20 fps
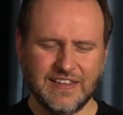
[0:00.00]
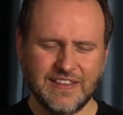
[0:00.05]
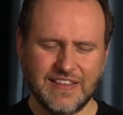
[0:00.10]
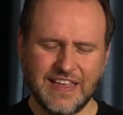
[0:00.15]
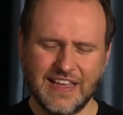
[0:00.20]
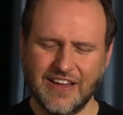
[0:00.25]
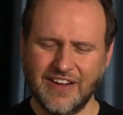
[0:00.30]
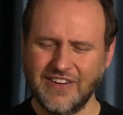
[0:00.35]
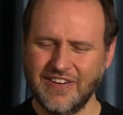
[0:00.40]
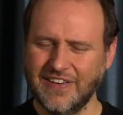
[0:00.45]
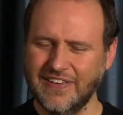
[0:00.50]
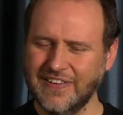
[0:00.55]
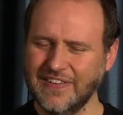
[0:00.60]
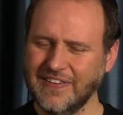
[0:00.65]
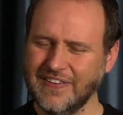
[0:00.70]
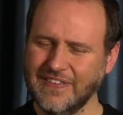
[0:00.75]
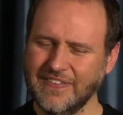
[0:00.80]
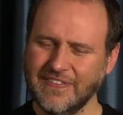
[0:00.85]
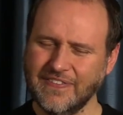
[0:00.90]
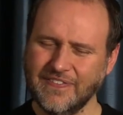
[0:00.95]
They aren't.
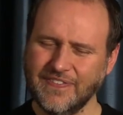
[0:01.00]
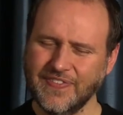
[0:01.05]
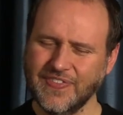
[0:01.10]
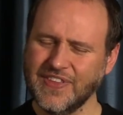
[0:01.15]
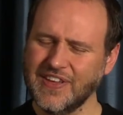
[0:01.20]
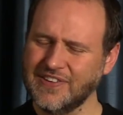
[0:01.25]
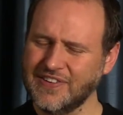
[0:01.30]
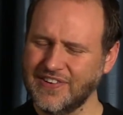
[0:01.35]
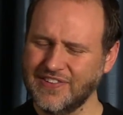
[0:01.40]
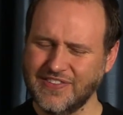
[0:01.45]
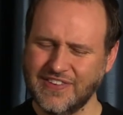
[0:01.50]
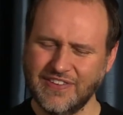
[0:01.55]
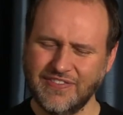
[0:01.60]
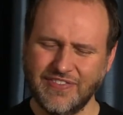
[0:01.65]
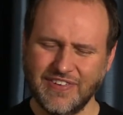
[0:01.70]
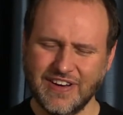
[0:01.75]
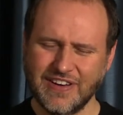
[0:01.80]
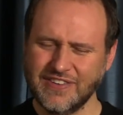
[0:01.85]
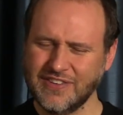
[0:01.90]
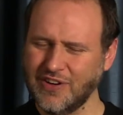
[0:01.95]
They're just
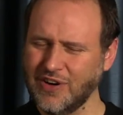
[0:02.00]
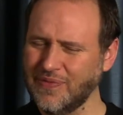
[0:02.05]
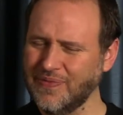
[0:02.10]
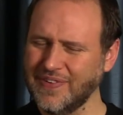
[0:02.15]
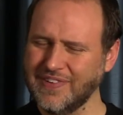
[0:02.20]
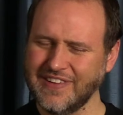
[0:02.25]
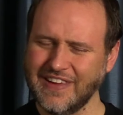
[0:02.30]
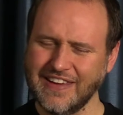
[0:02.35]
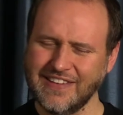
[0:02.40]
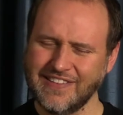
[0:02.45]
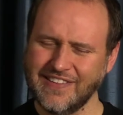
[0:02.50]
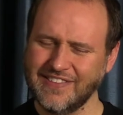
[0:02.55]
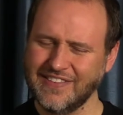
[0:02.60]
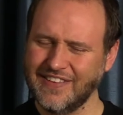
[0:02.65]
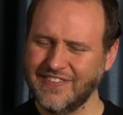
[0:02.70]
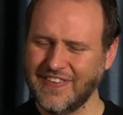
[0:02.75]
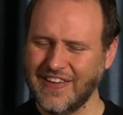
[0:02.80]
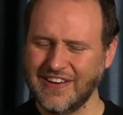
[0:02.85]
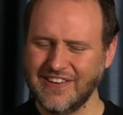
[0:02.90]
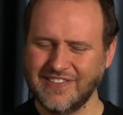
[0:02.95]
different interpretations
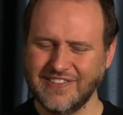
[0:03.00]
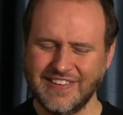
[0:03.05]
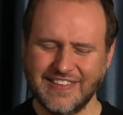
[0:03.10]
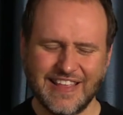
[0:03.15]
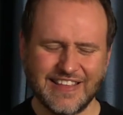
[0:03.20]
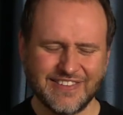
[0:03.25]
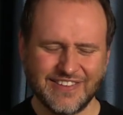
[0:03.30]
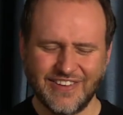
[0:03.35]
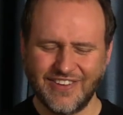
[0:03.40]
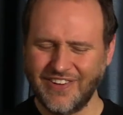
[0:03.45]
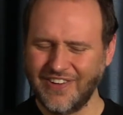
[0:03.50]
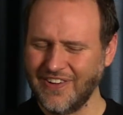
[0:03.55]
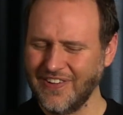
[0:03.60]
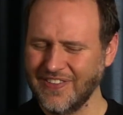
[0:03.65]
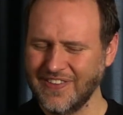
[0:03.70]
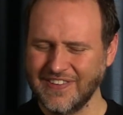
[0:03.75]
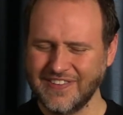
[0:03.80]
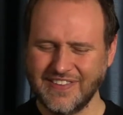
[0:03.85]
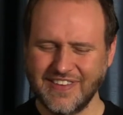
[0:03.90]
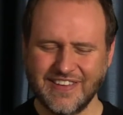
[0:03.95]
of energy. That's all
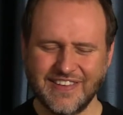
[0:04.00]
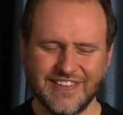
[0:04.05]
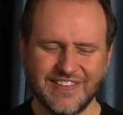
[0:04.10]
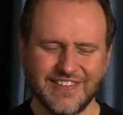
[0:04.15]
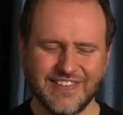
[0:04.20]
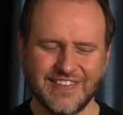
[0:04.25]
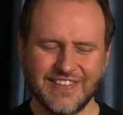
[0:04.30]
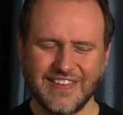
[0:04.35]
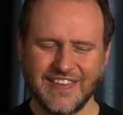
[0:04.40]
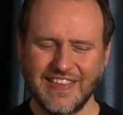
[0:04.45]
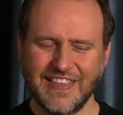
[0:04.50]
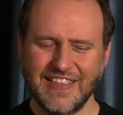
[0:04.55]
this is.